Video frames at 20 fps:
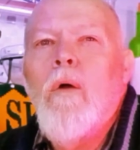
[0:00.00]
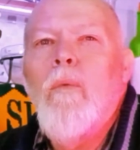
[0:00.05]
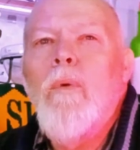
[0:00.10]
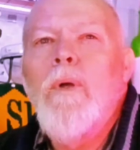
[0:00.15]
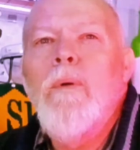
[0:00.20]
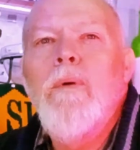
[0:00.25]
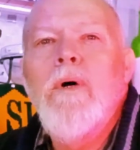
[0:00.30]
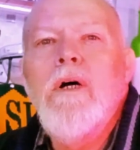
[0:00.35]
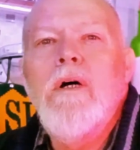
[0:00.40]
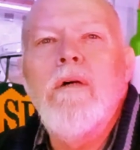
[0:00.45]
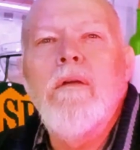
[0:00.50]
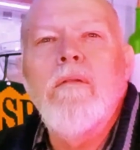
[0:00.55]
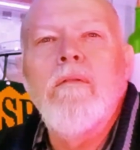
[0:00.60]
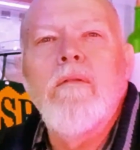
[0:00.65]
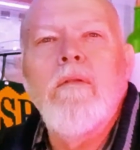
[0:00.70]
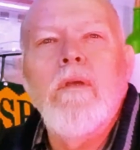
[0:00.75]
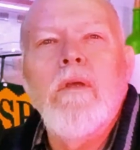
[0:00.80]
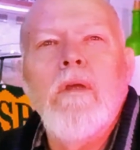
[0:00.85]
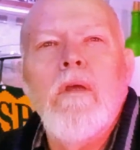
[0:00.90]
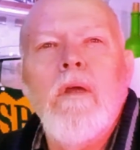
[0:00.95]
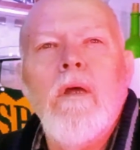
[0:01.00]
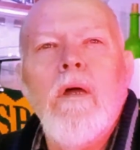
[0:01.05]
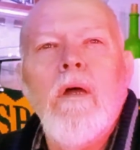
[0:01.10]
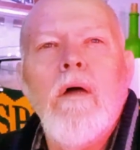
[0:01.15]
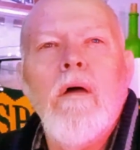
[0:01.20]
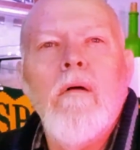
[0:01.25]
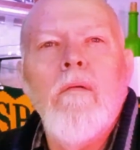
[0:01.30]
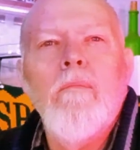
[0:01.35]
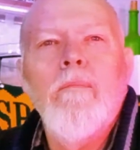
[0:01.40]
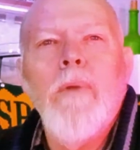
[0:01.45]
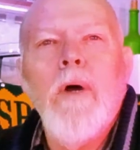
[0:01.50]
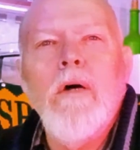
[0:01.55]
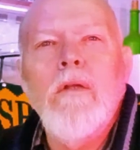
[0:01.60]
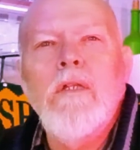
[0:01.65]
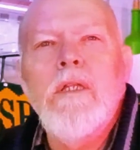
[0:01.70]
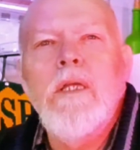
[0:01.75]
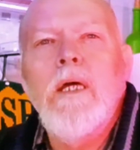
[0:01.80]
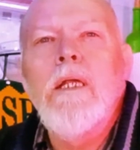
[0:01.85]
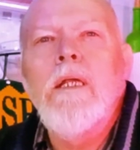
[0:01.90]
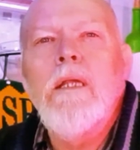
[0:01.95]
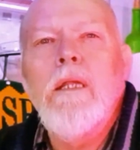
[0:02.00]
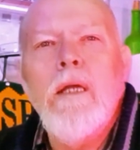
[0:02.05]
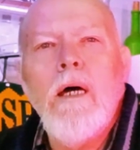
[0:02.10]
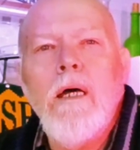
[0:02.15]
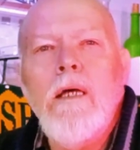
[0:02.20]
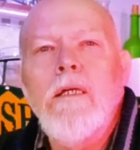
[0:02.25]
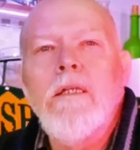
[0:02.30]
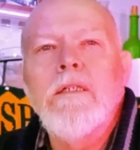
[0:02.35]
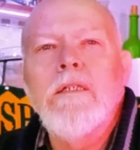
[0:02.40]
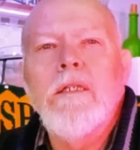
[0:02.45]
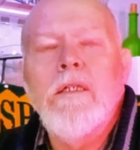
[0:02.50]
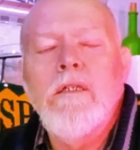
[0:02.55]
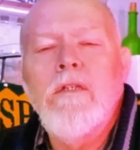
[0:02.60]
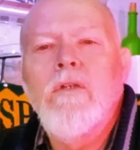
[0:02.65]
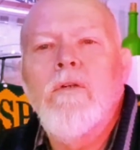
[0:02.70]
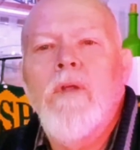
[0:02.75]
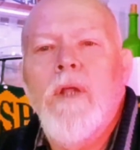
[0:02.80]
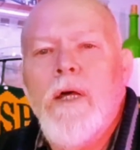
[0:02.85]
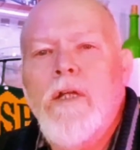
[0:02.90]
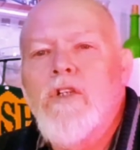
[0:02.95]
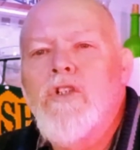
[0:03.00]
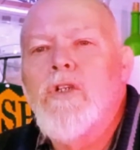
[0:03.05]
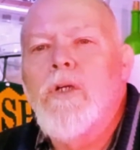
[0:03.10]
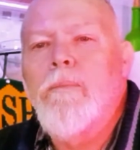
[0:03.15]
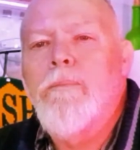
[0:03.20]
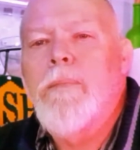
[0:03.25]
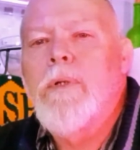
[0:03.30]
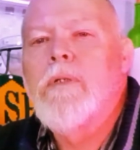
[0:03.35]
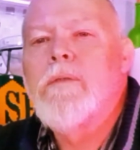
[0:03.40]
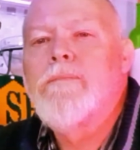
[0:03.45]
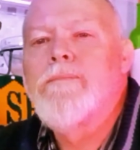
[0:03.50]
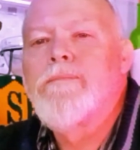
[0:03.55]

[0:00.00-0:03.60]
We were about 10 days into that trip.